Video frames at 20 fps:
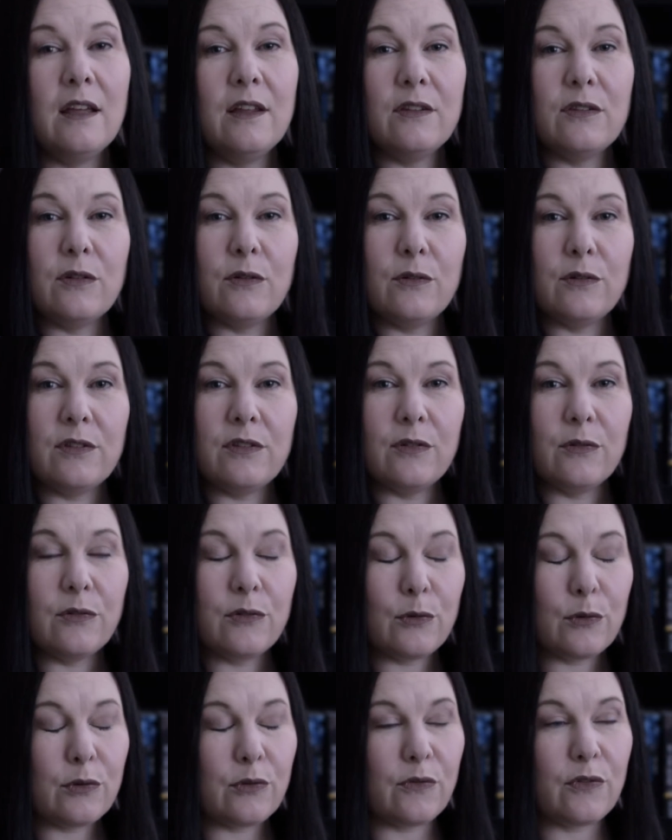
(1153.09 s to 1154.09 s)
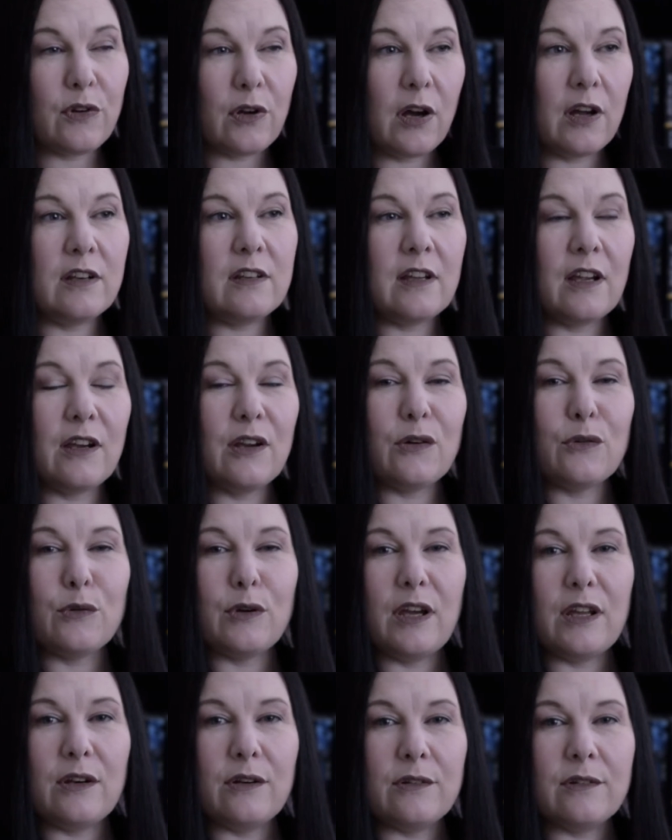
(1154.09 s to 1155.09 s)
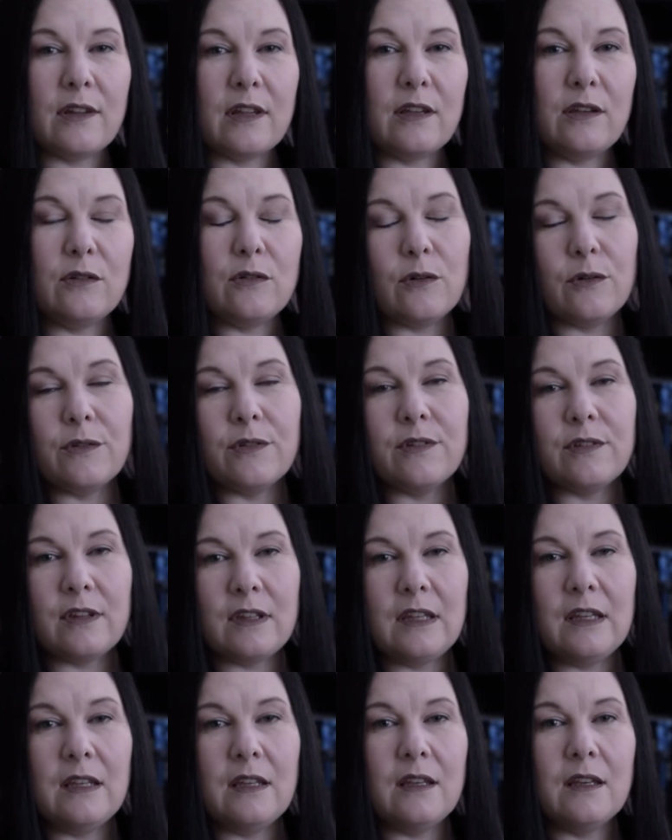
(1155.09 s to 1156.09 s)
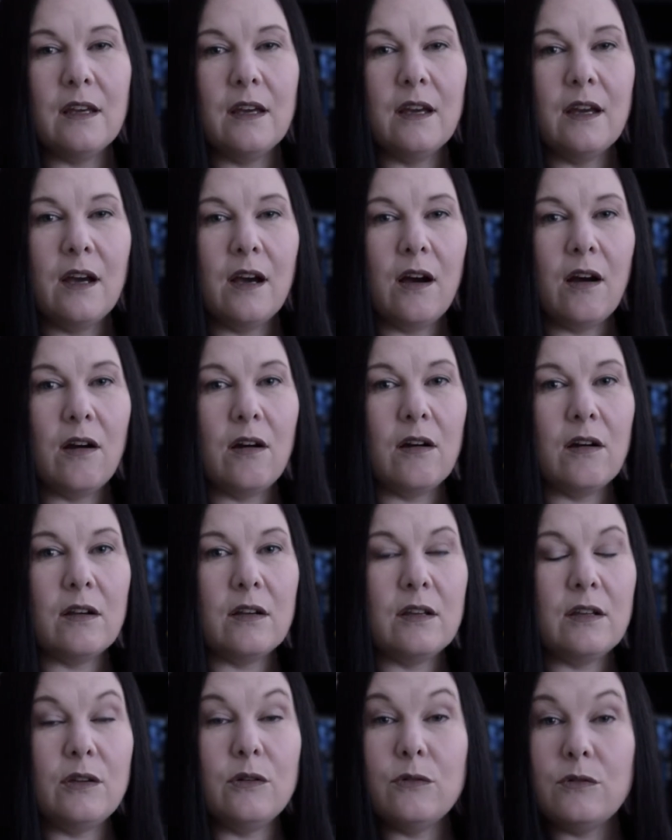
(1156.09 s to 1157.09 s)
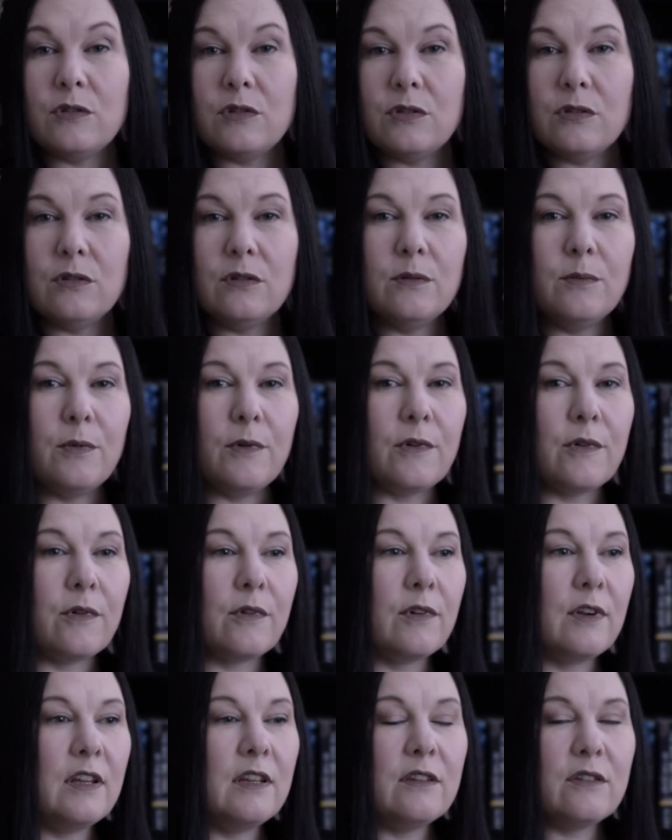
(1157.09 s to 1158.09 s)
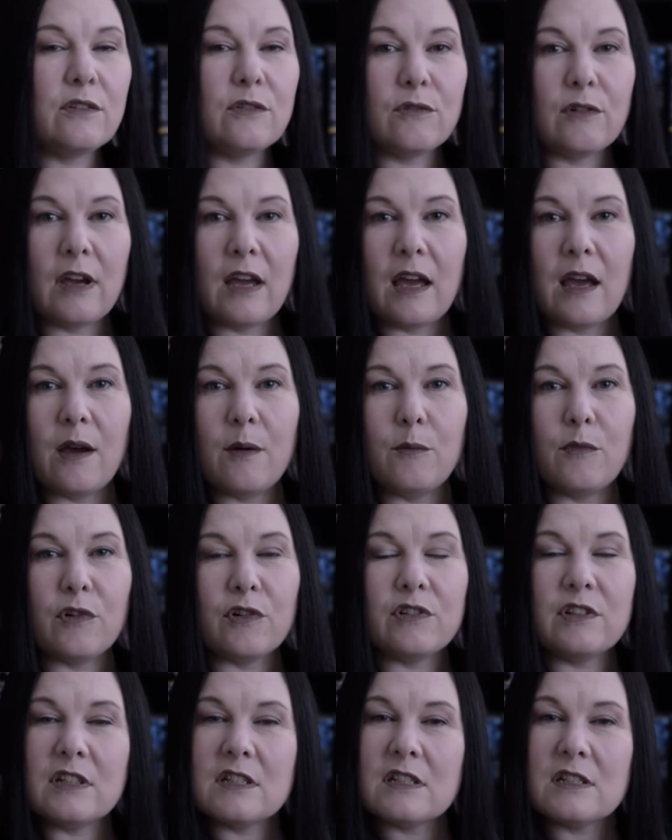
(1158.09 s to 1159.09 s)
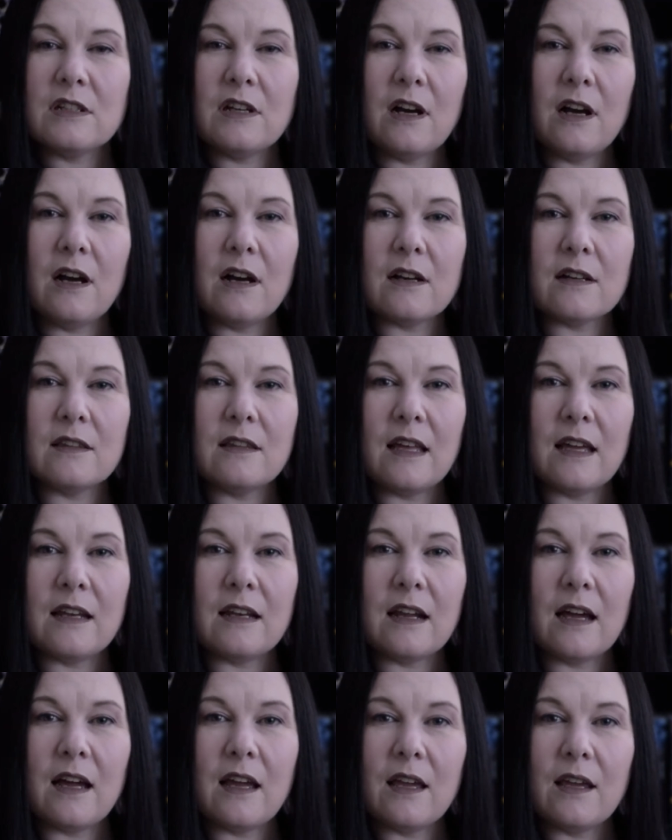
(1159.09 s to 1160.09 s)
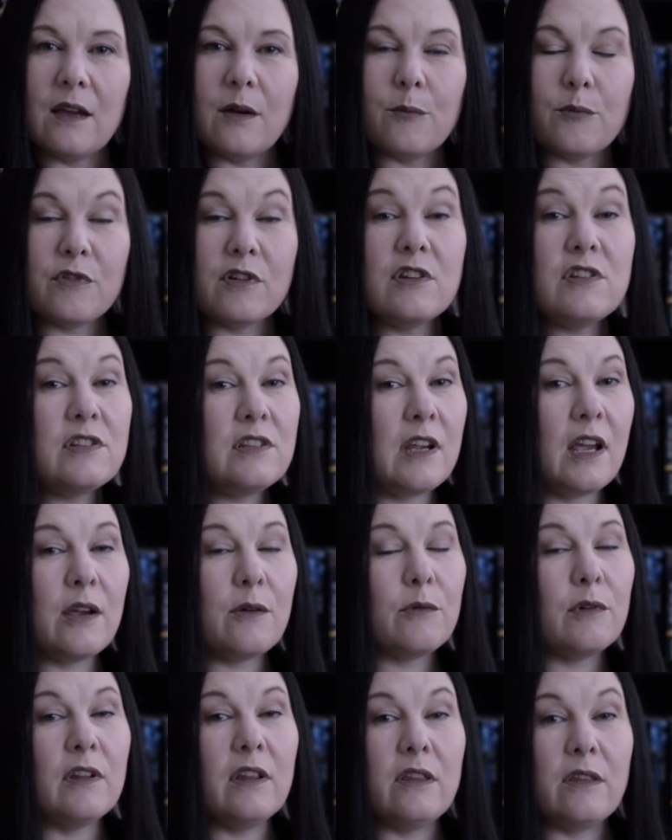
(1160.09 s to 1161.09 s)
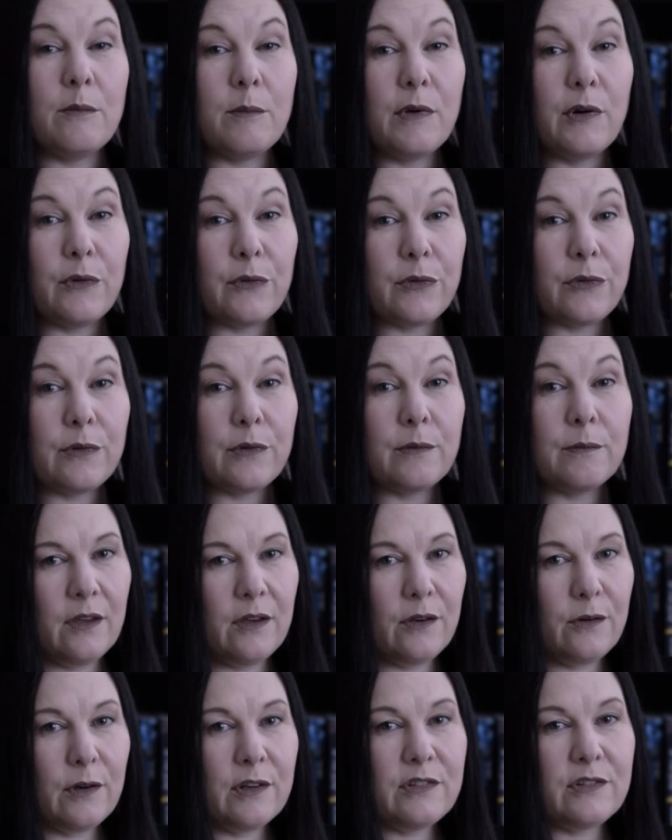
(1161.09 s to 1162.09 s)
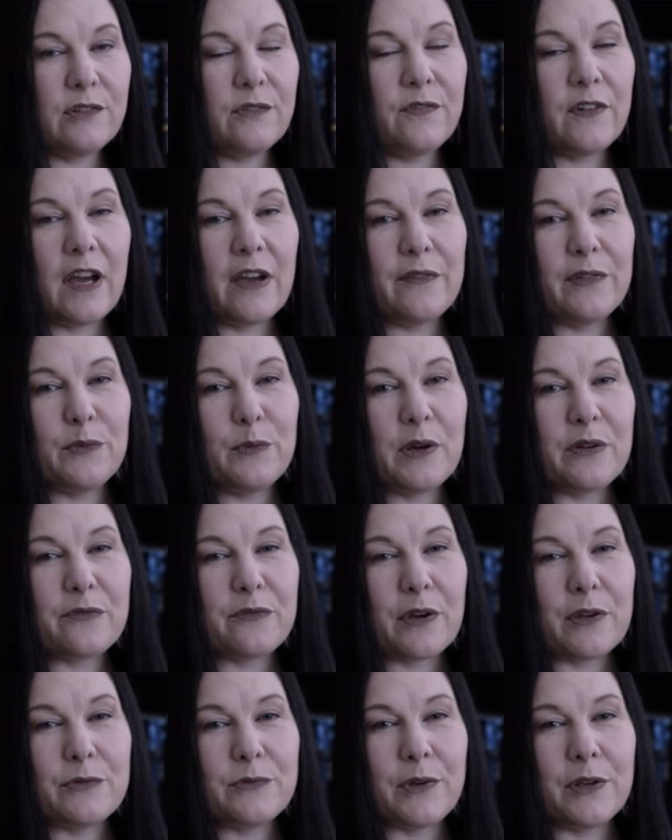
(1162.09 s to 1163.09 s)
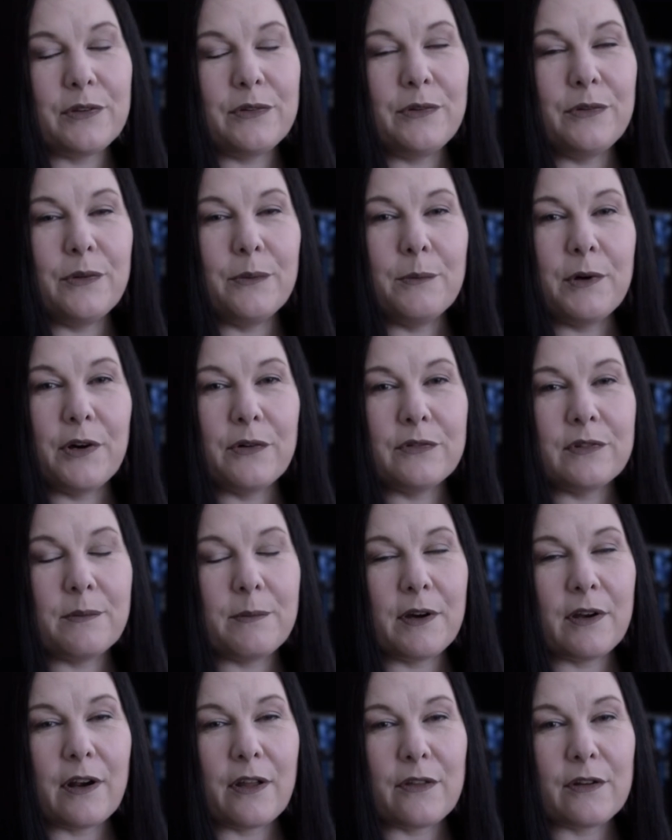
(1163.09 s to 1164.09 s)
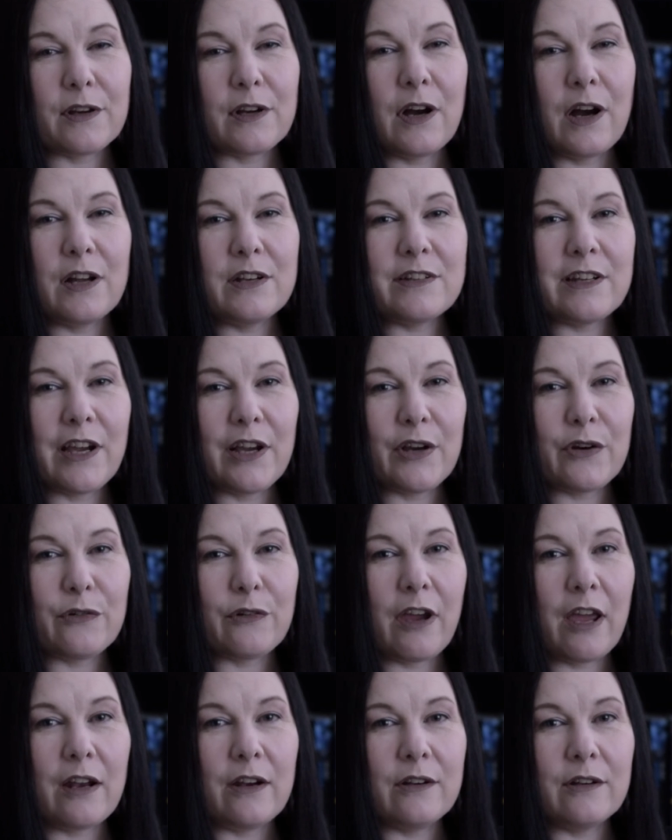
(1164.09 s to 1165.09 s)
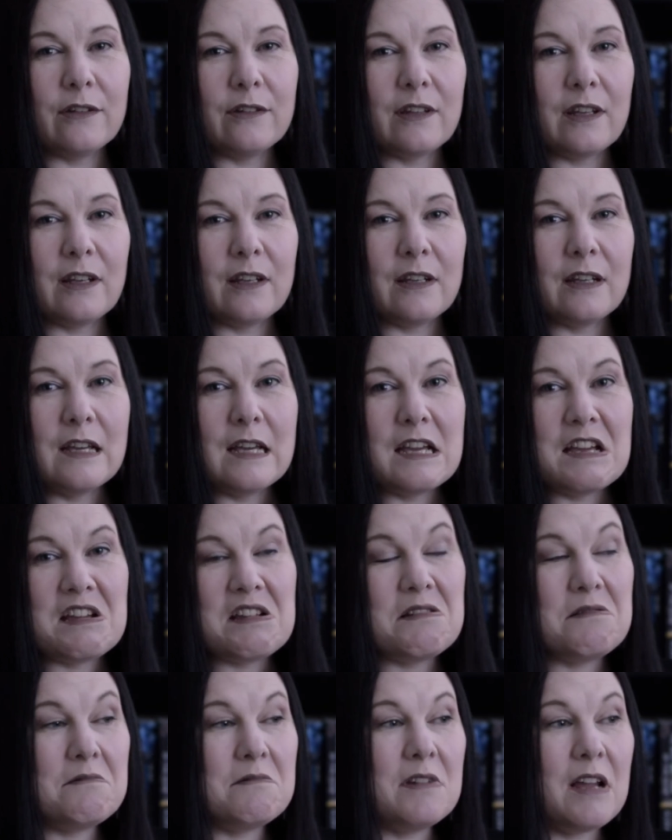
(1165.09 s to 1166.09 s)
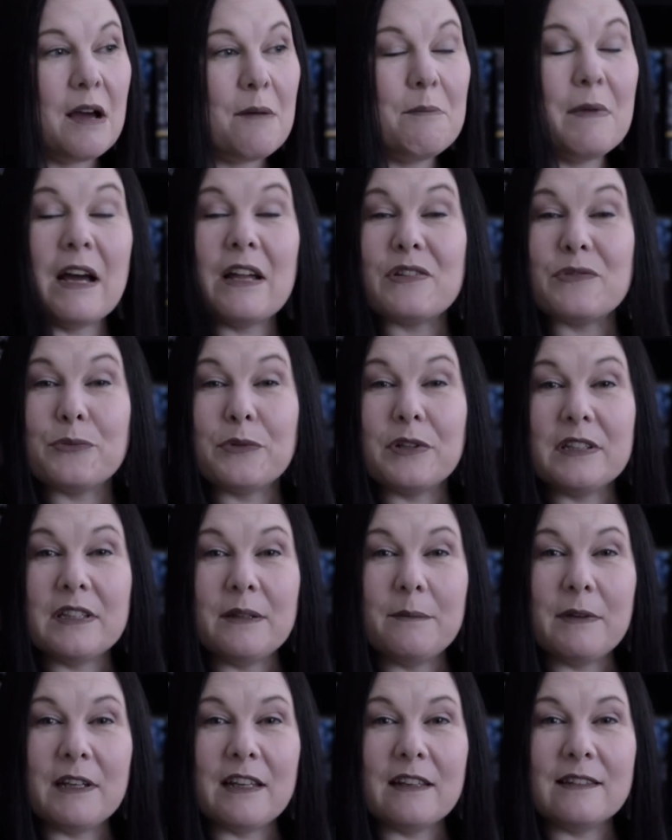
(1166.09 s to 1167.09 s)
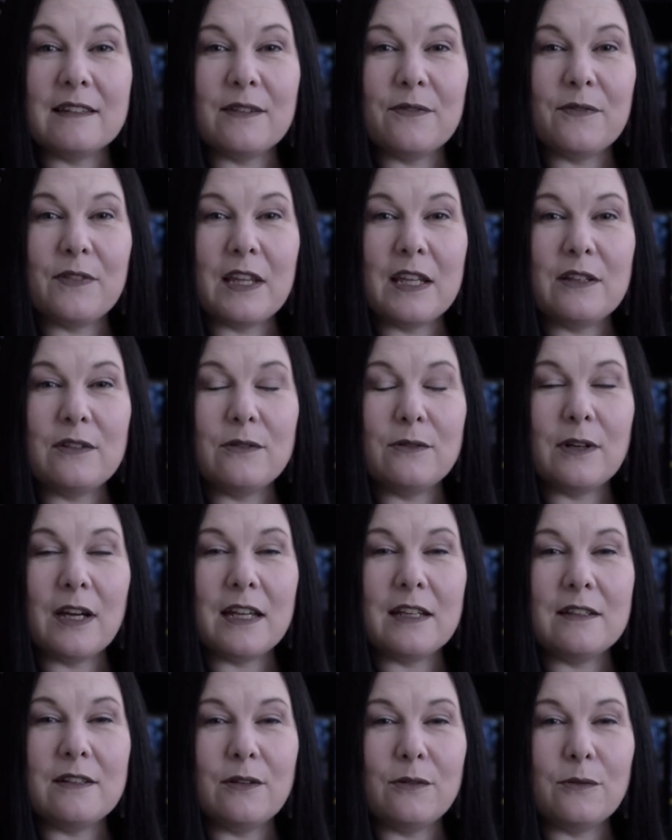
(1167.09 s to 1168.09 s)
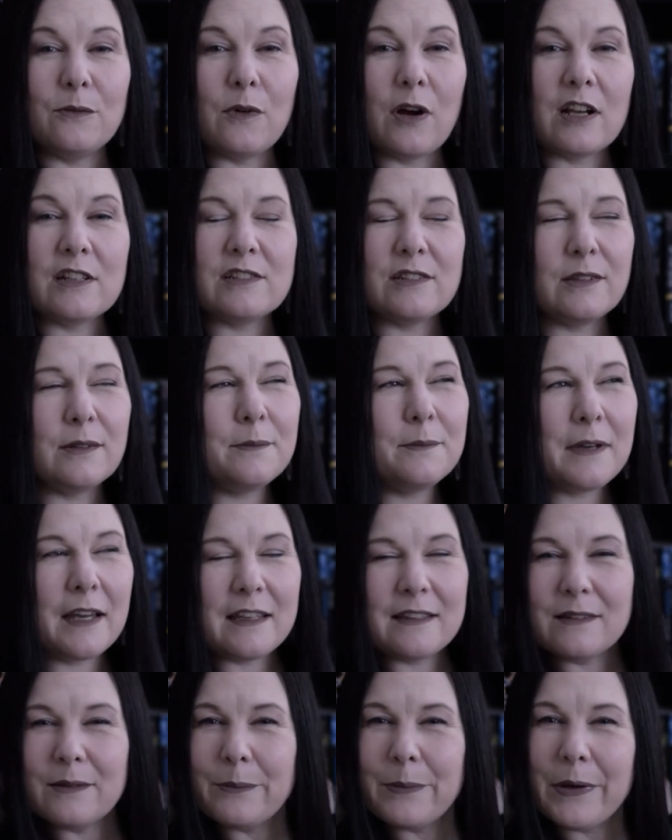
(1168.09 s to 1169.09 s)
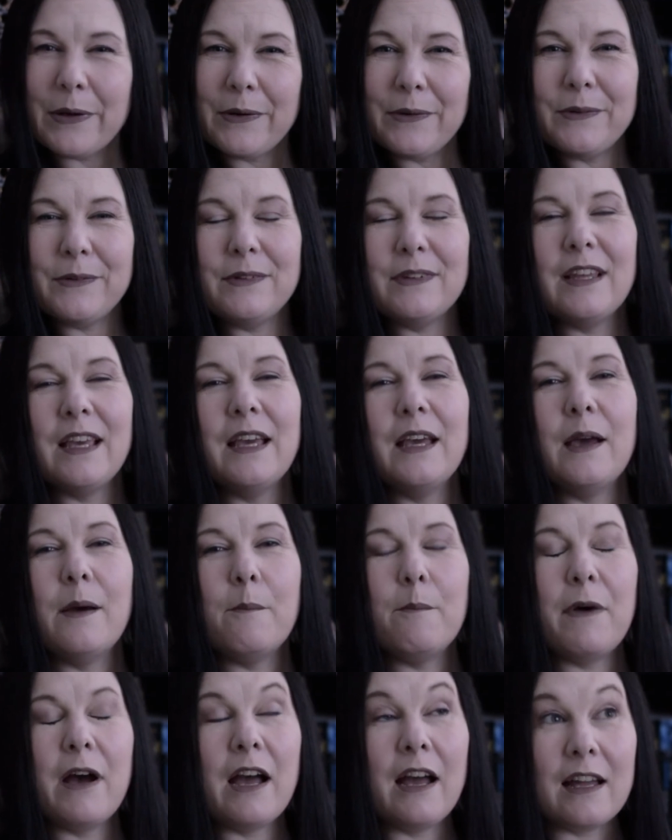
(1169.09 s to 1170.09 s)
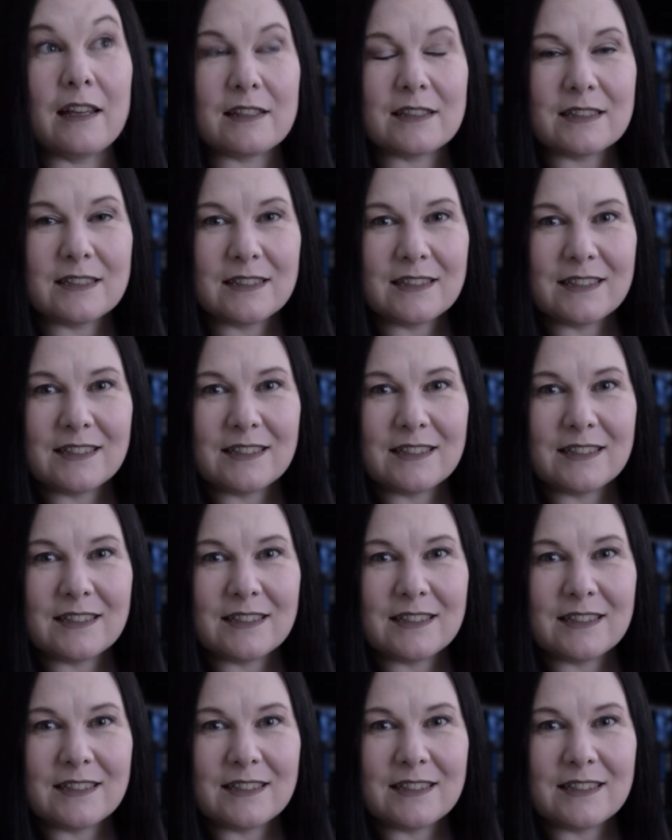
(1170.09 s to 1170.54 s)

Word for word: So it's those sorts of content creators that you don't see on YouTube or Instagram or TikTok that I appreciate really the most. Question five is what frustrates you the most about other content creators? And not much really, because if they do, I don't watch them, I suppose. But